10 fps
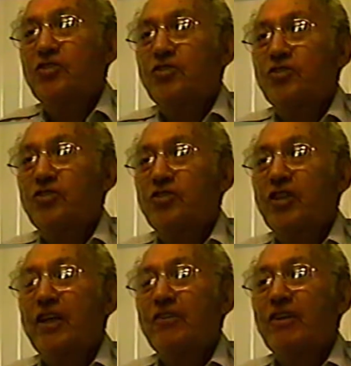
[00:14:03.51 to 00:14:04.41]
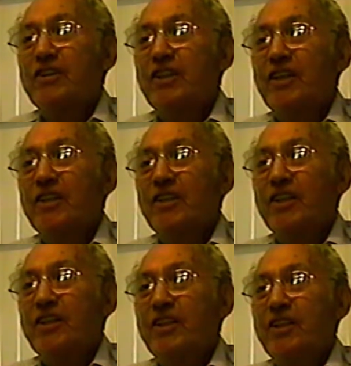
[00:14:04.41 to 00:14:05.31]
sat right there, they
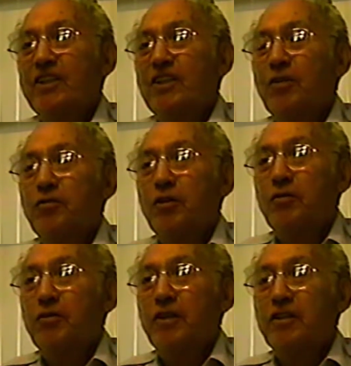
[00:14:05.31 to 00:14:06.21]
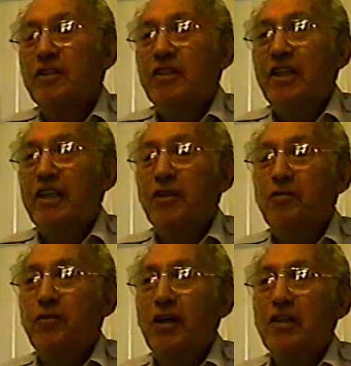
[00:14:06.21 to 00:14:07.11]
eat and they
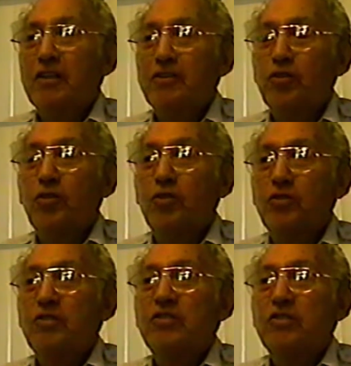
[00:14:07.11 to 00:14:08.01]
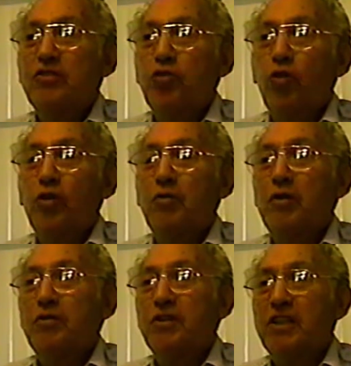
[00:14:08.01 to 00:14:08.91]
finally, you know, told him
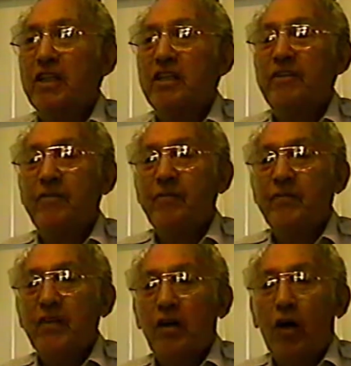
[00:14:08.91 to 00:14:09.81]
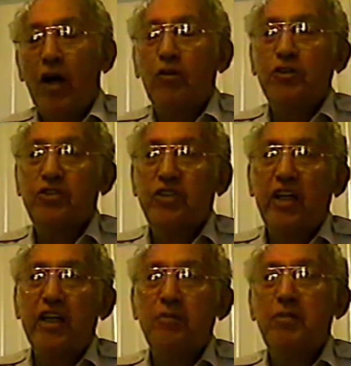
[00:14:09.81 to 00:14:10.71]
everything, how
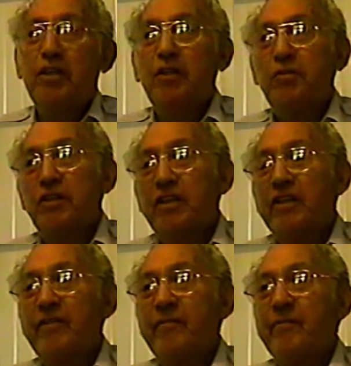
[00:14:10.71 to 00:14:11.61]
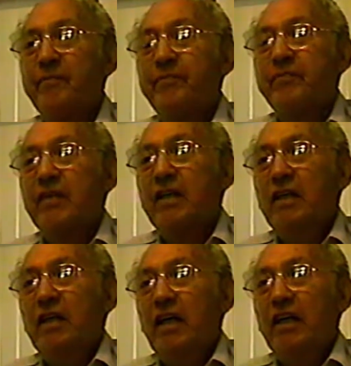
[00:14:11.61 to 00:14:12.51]
escape and everything.
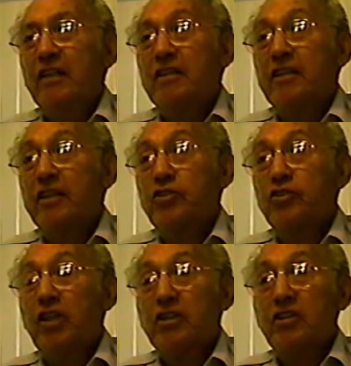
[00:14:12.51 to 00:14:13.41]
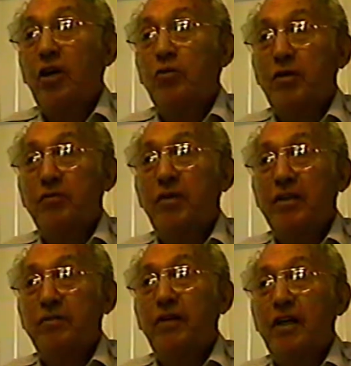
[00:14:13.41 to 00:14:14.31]
And that's how my
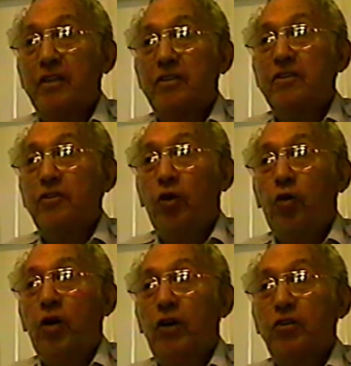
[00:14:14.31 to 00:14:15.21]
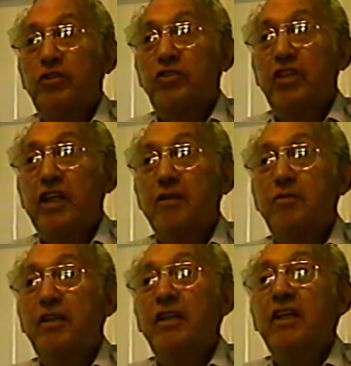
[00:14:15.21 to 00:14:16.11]
father know how he escaped
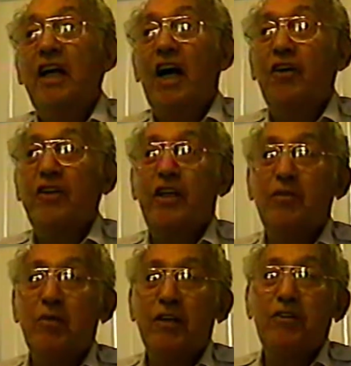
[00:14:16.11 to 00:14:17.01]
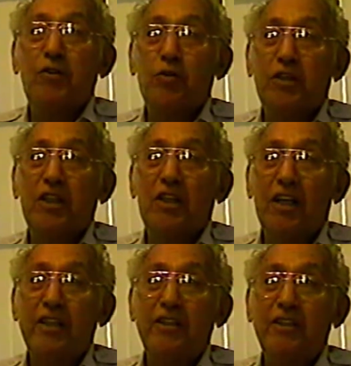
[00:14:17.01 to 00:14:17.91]
and how he got married with that
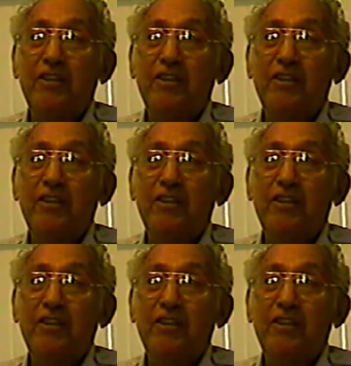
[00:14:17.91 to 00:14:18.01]
lady.